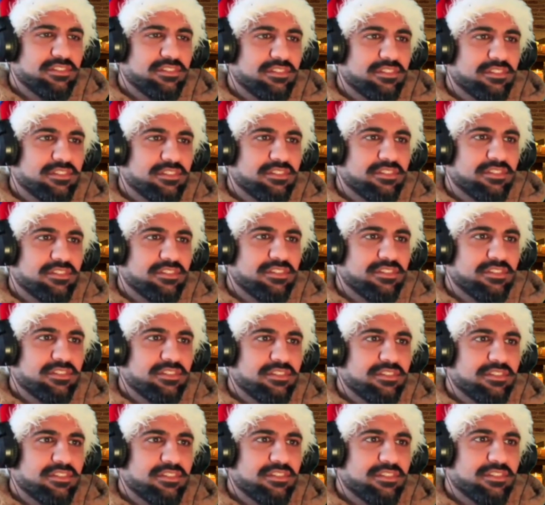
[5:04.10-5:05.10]

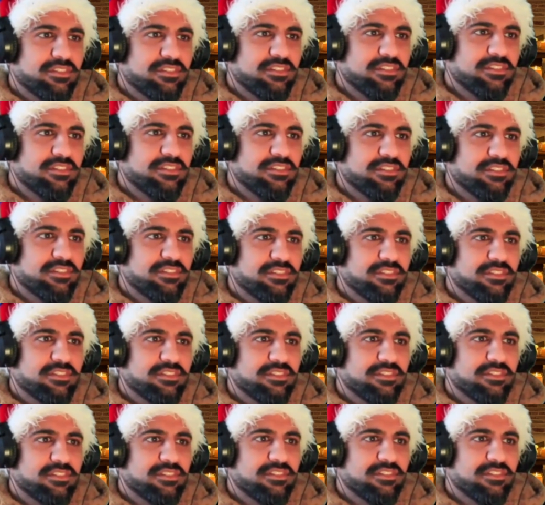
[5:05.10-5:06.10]

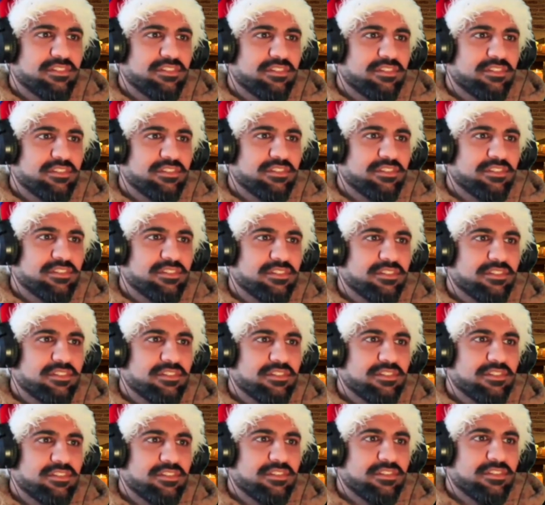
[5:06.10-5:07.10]

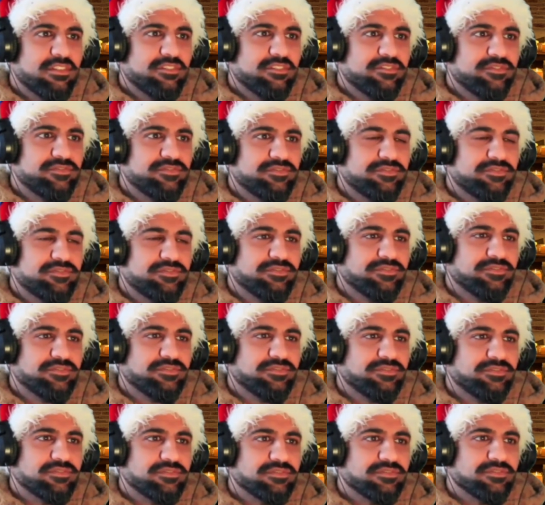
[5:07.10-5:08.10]

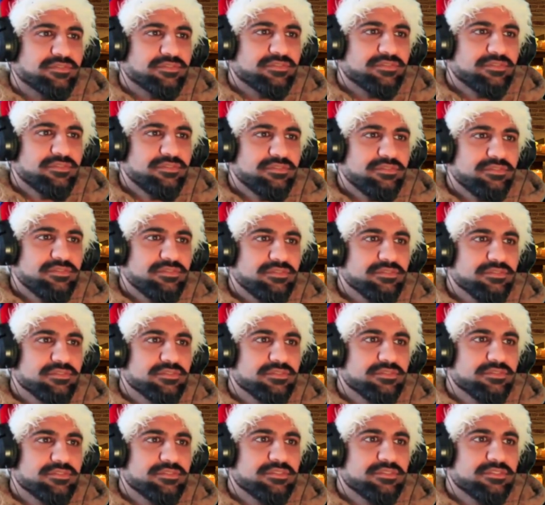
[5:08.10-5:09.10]

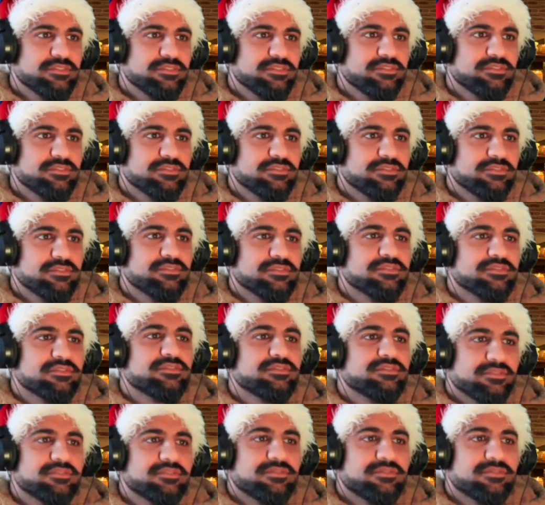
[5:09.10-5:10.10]

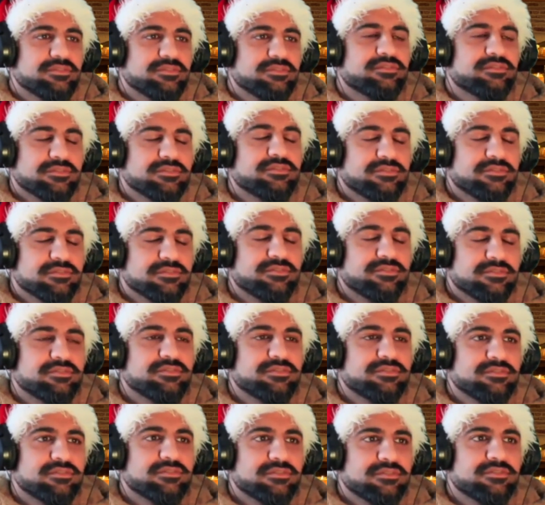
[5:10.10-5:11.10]

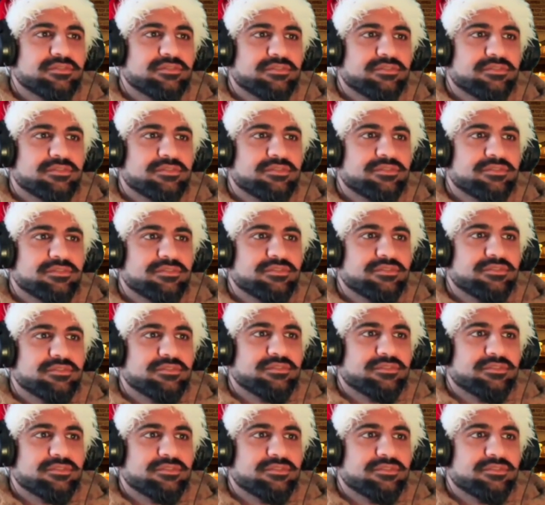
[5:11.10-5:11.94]
[no speech]